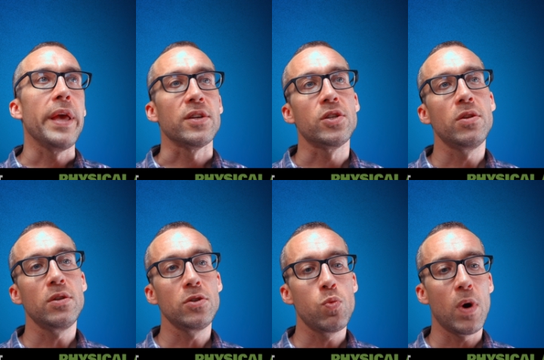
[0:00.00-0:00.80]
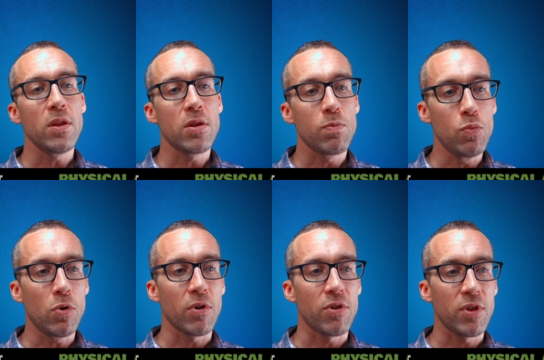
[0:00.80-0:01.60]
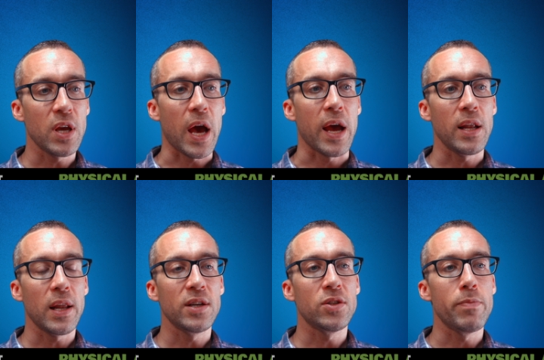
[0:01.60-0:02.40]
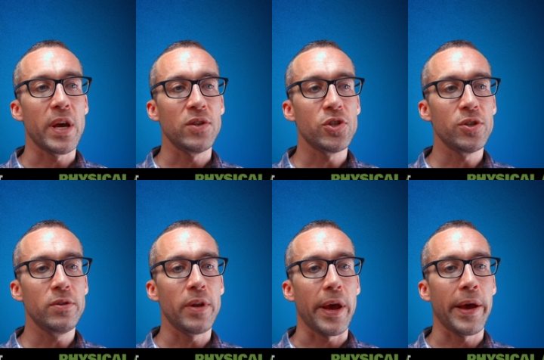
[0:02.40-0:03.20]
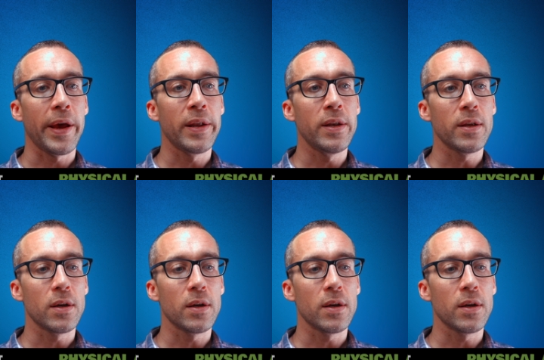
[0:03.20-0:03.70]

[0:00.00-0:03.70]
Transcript: yeah, so there's one th more thing I would like to mention, and